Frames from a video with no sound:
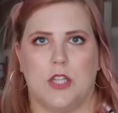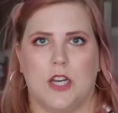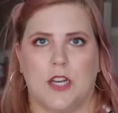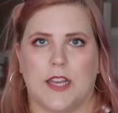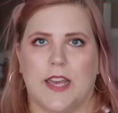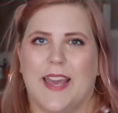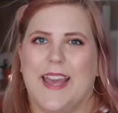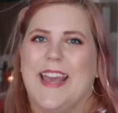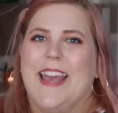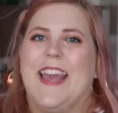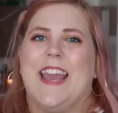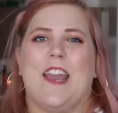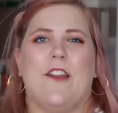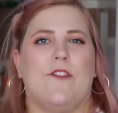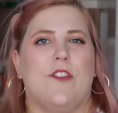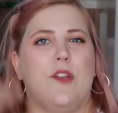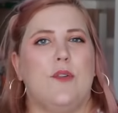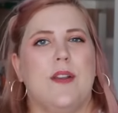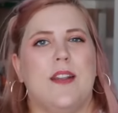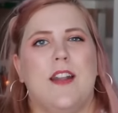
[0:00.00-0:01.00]
look.
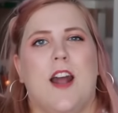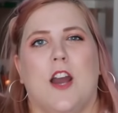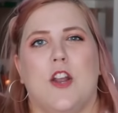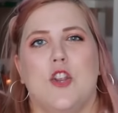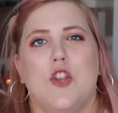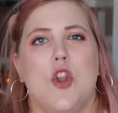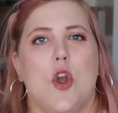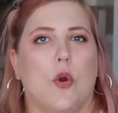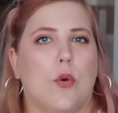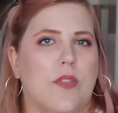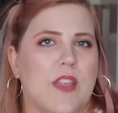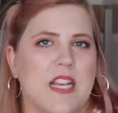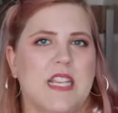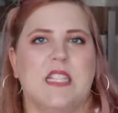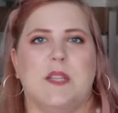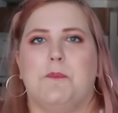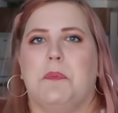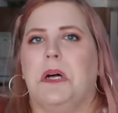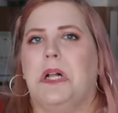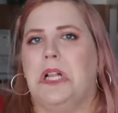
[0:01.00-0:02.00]
If you did not know
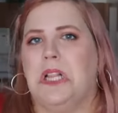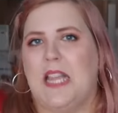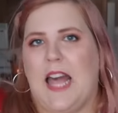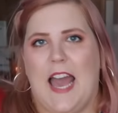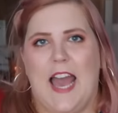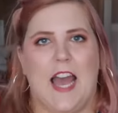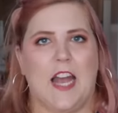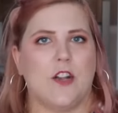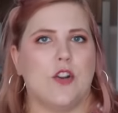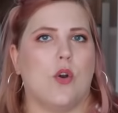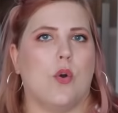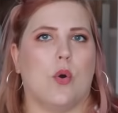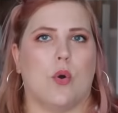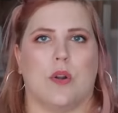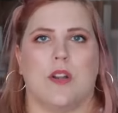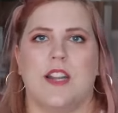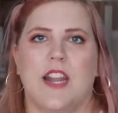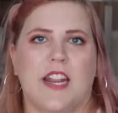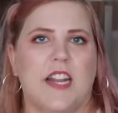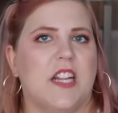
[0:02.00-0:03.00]
this, plaid
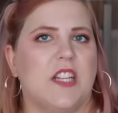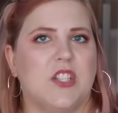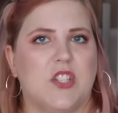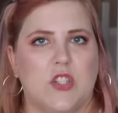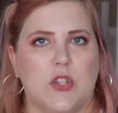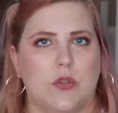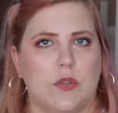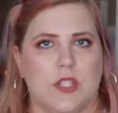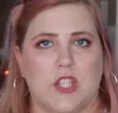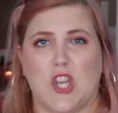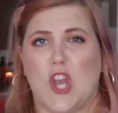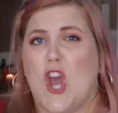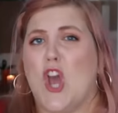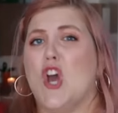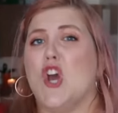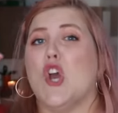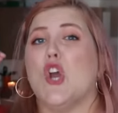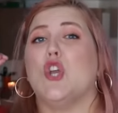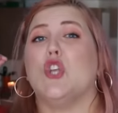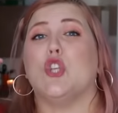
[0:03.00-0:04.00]
coordinated suits,
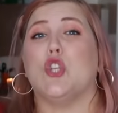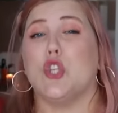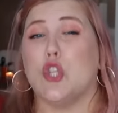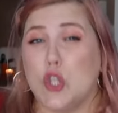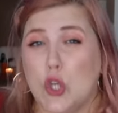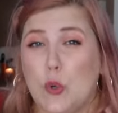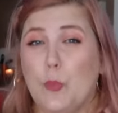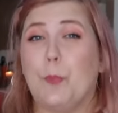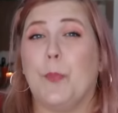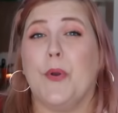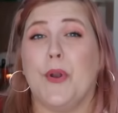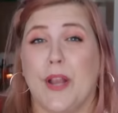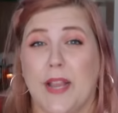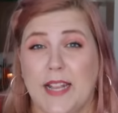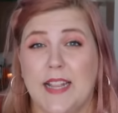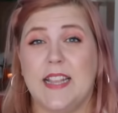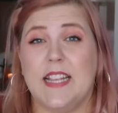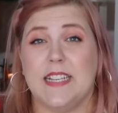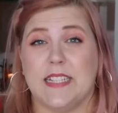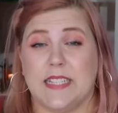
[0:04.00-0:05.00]
super
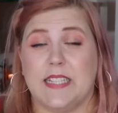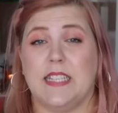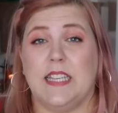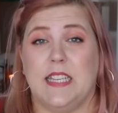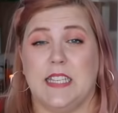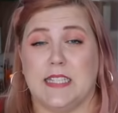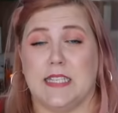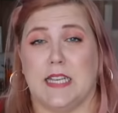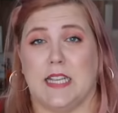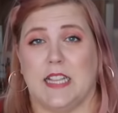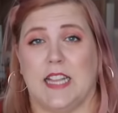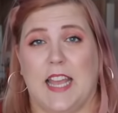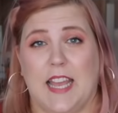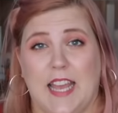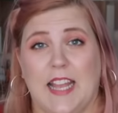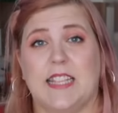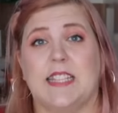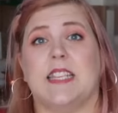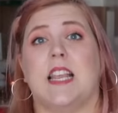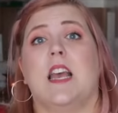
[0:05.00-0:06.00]
in this season.
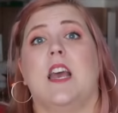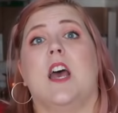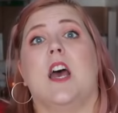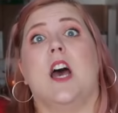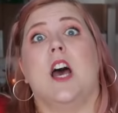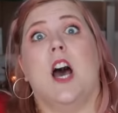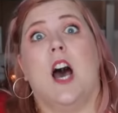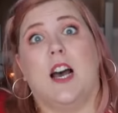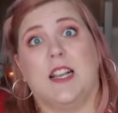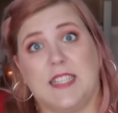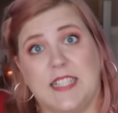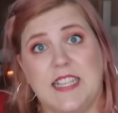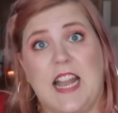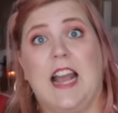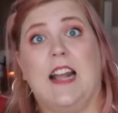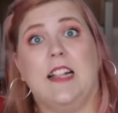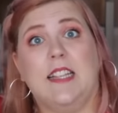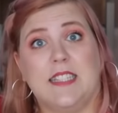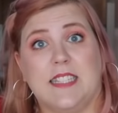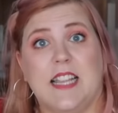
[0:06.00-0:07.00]
Like, it's a
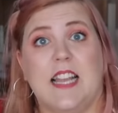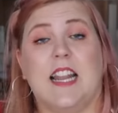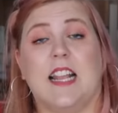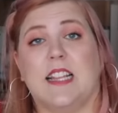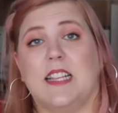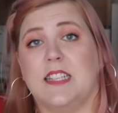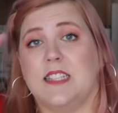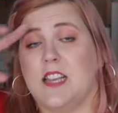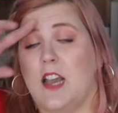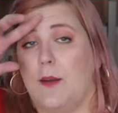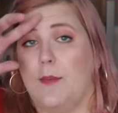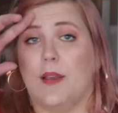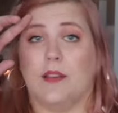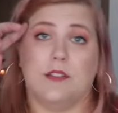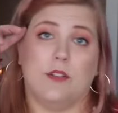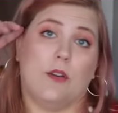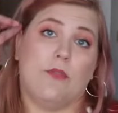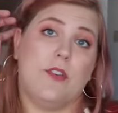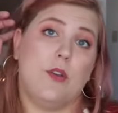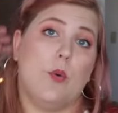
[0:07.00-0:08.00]
style aesthetic that's coming.
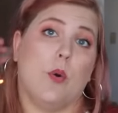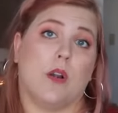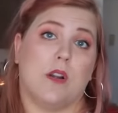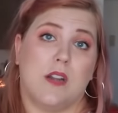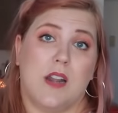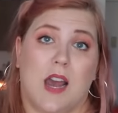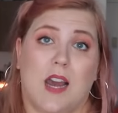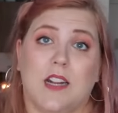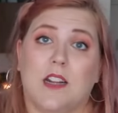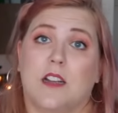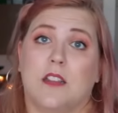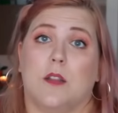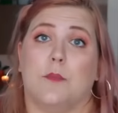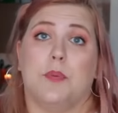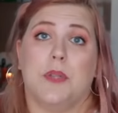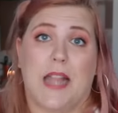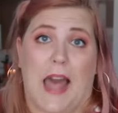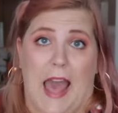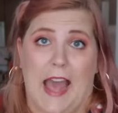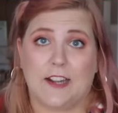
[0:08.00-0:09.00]
So if you are not on the
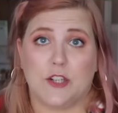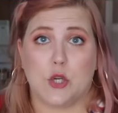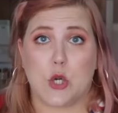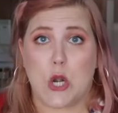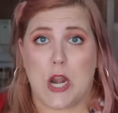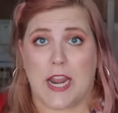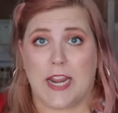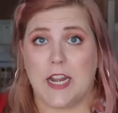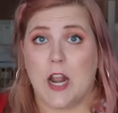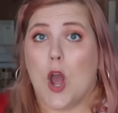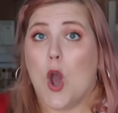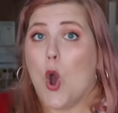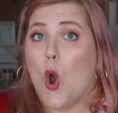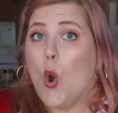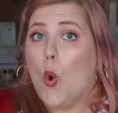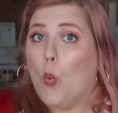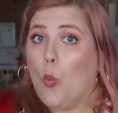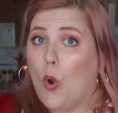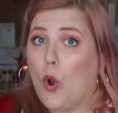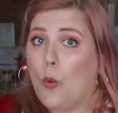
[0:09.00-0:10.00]
plaid train,
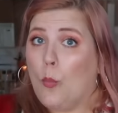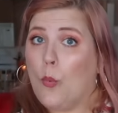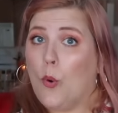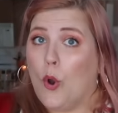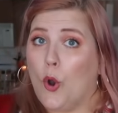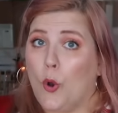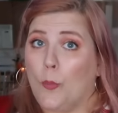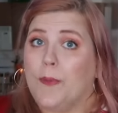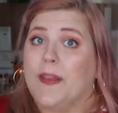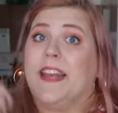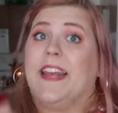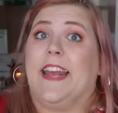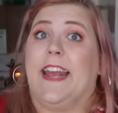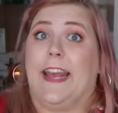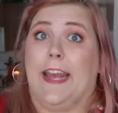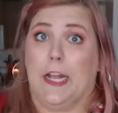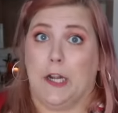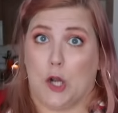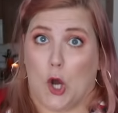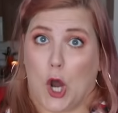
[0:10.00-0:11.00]
whoop whoop,
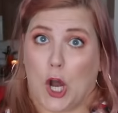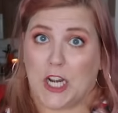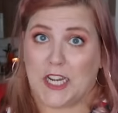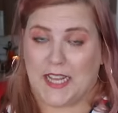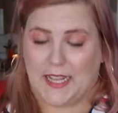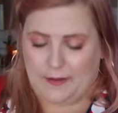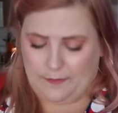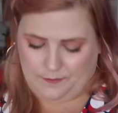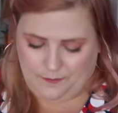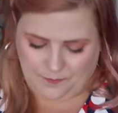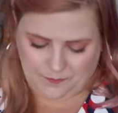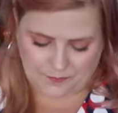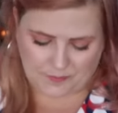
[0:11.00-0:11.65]
get on it.